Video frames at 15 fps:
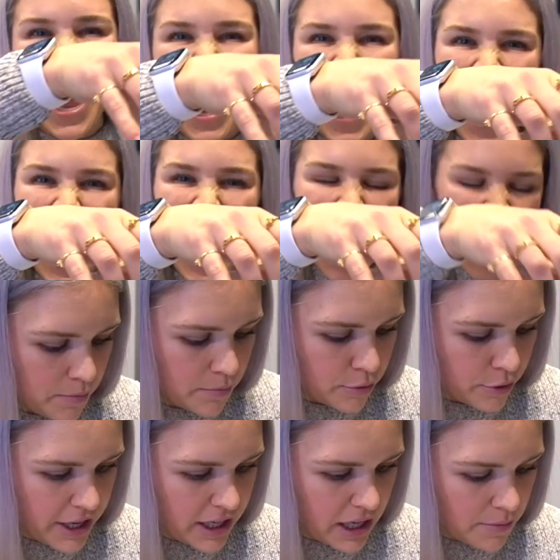I'm gonna
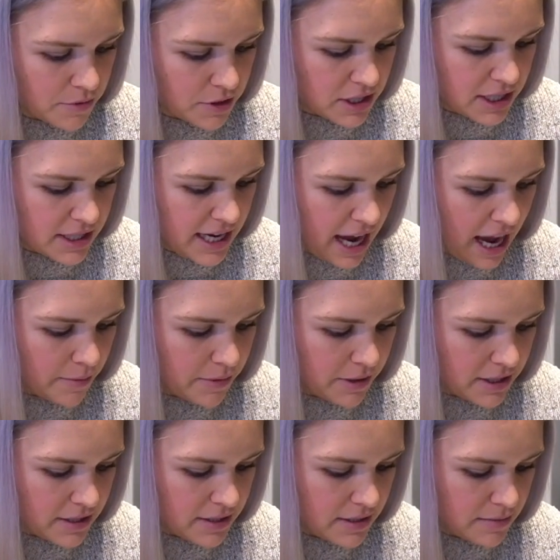break it up just a tad
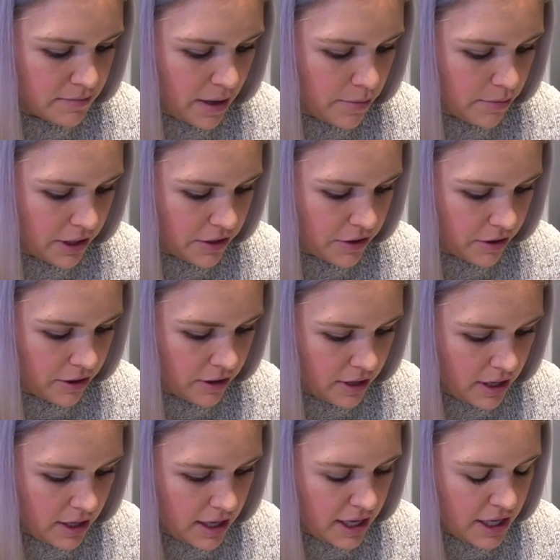because my blender
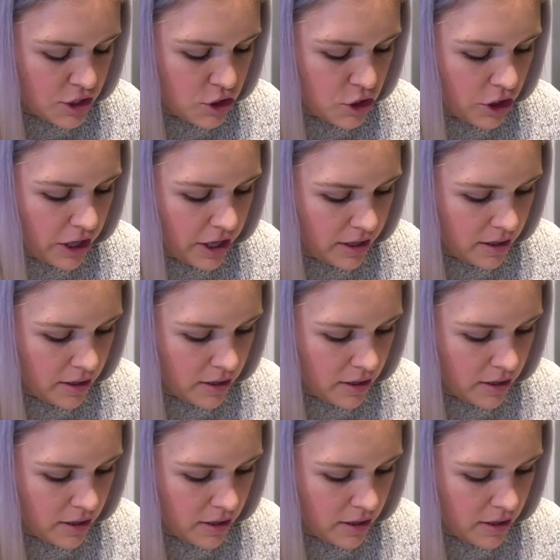is good,